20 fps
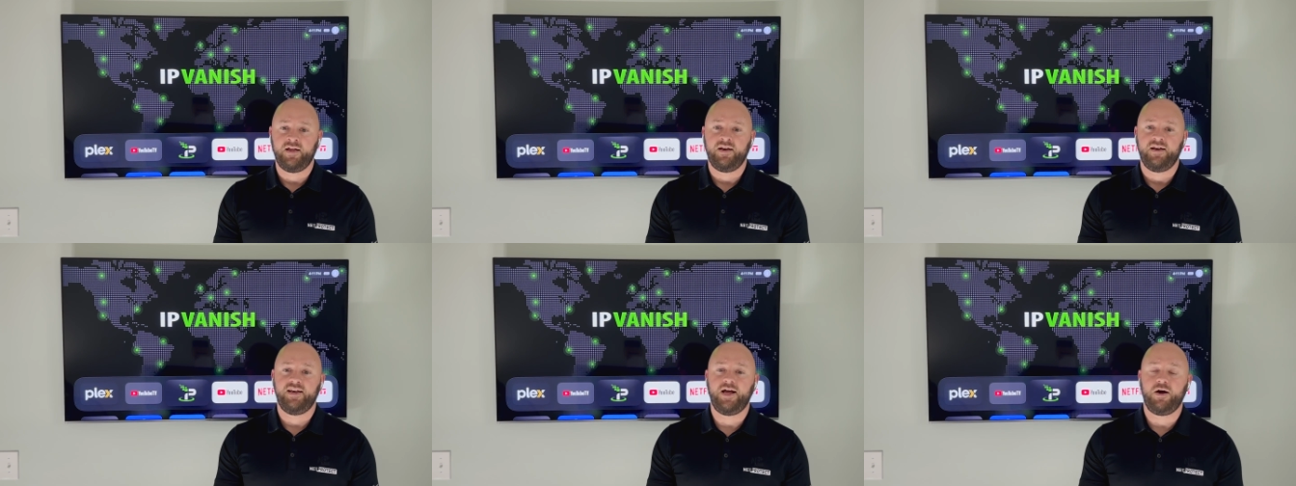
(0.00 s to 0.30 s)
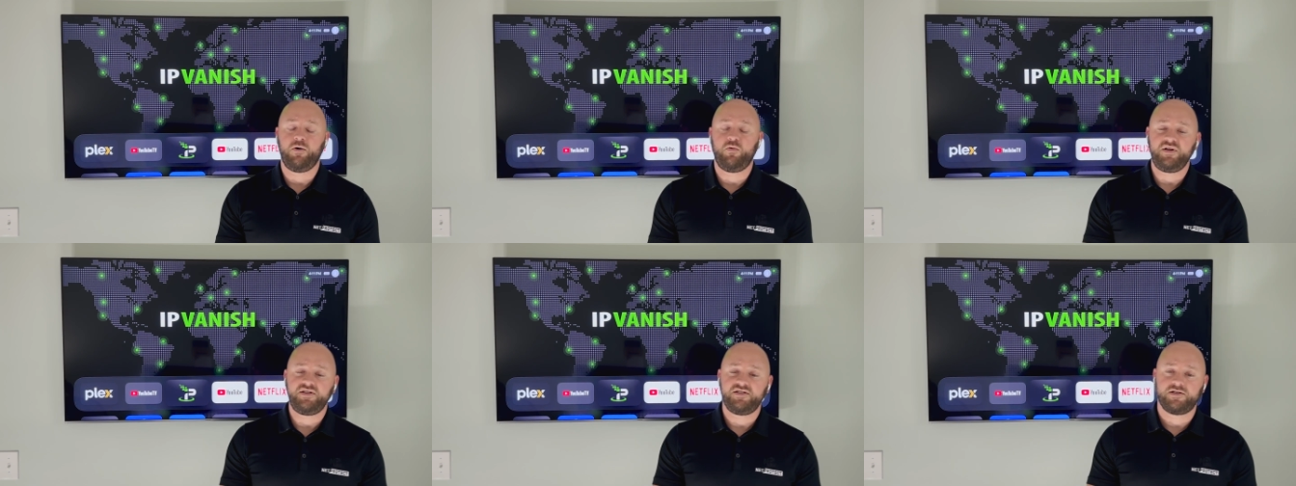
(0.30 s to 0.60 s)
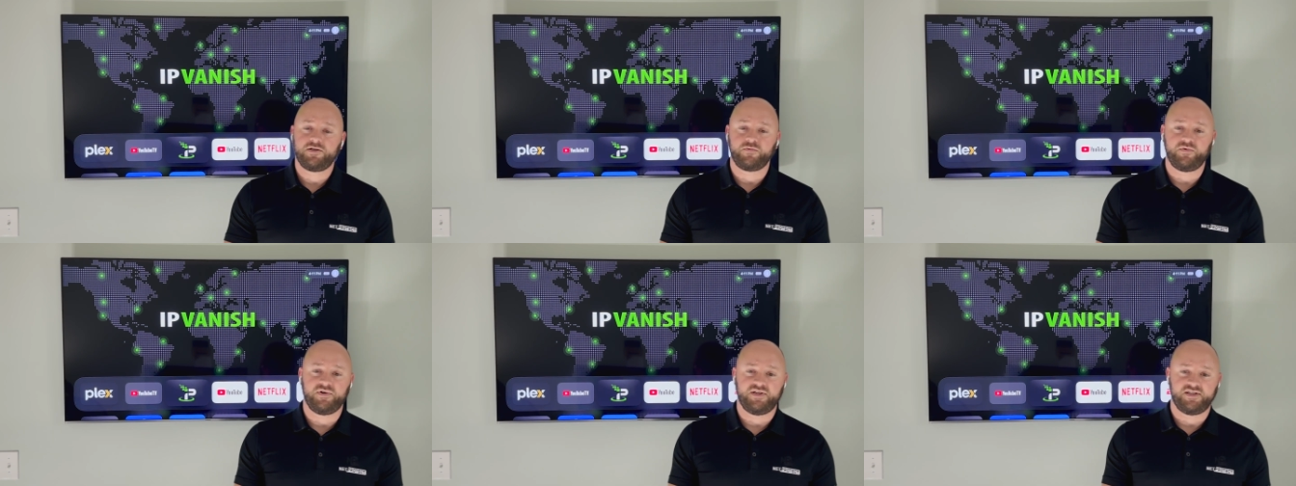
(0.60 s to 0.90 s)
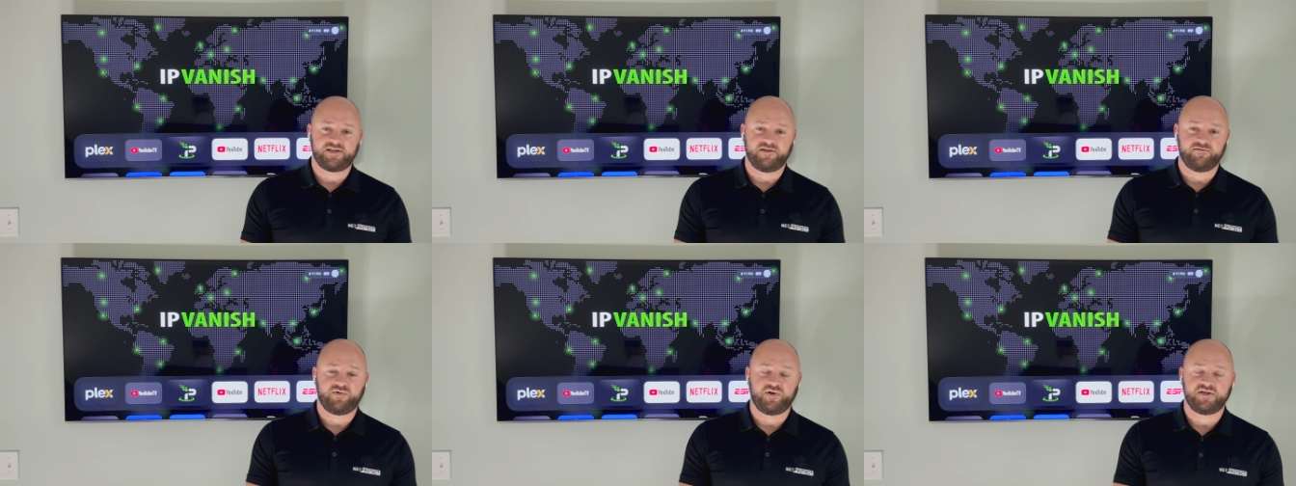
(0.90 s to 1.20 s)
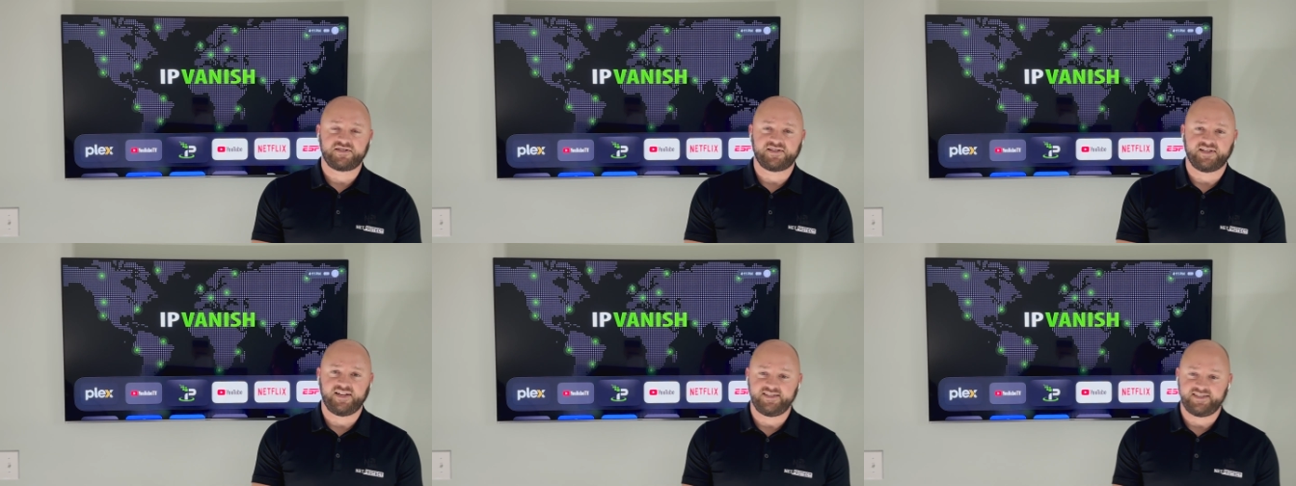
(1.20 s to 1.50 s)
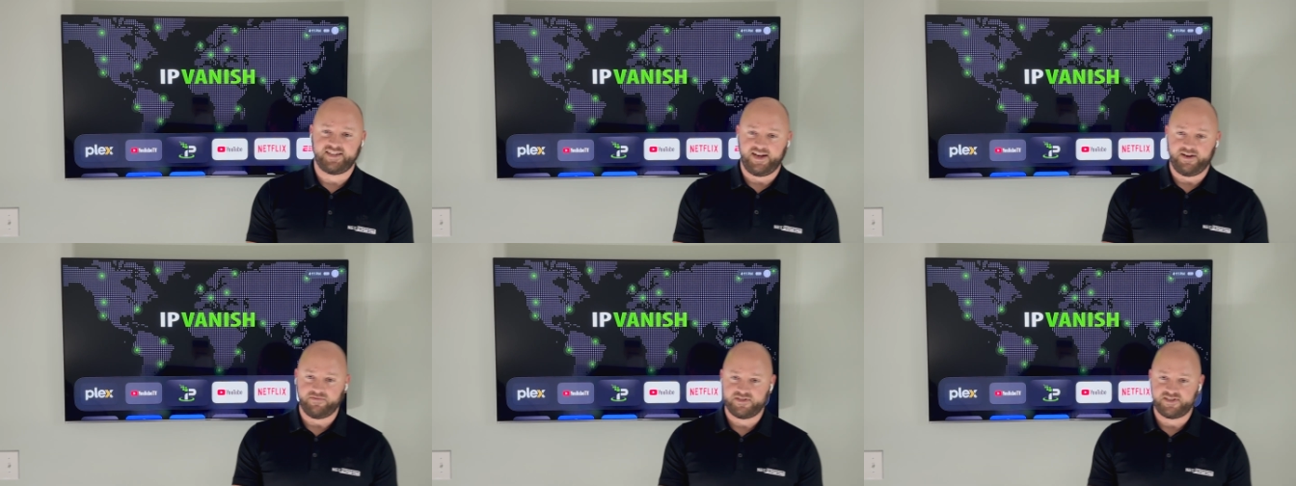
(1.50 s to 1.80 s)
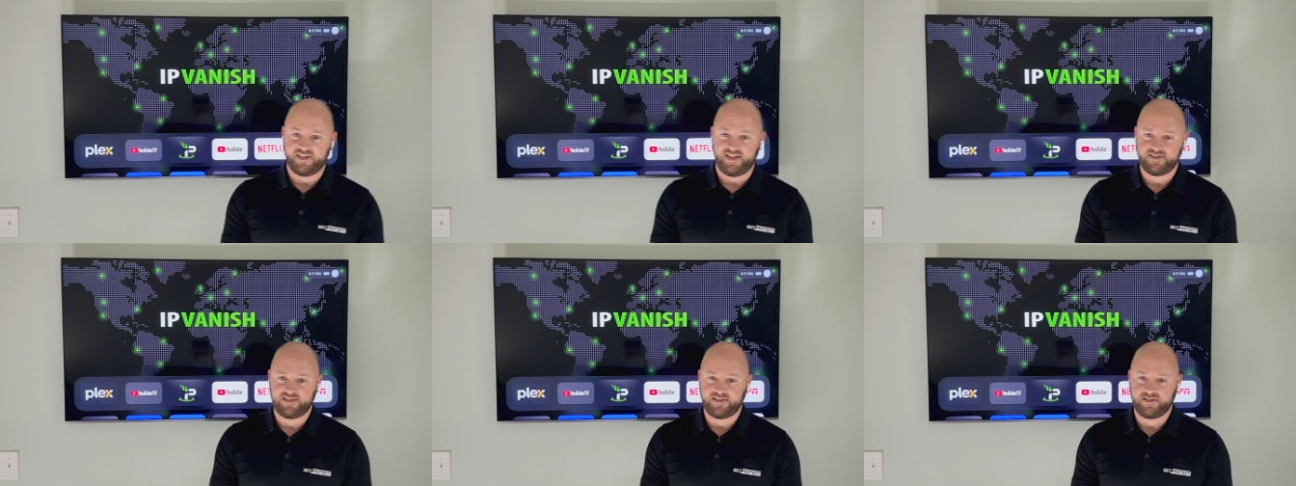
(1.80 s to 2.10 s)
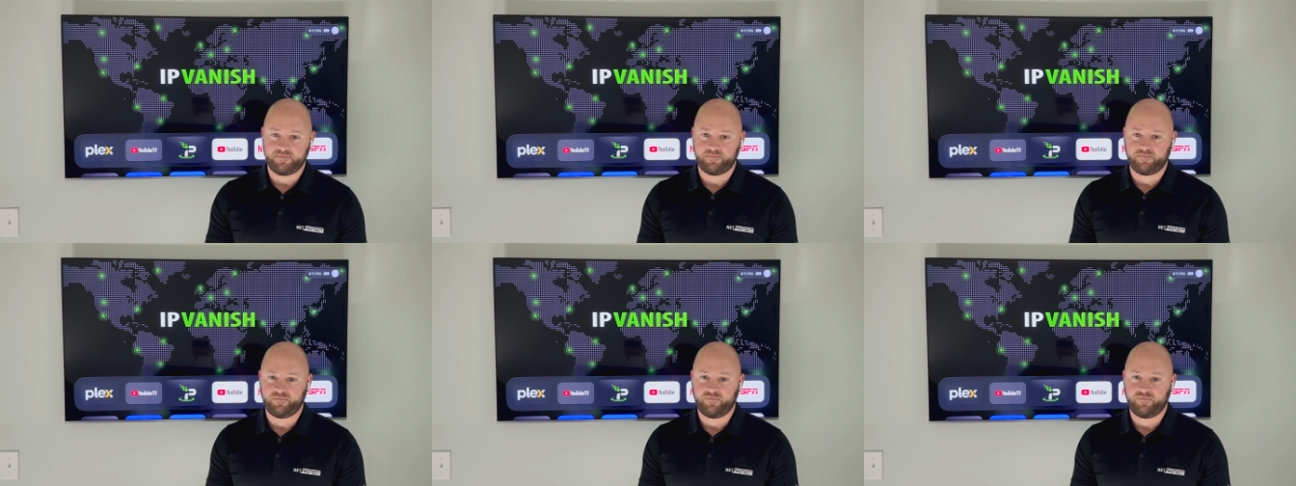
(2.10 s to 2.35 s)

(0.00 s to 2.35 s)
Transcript: Now, what's the risk of personalized advertising?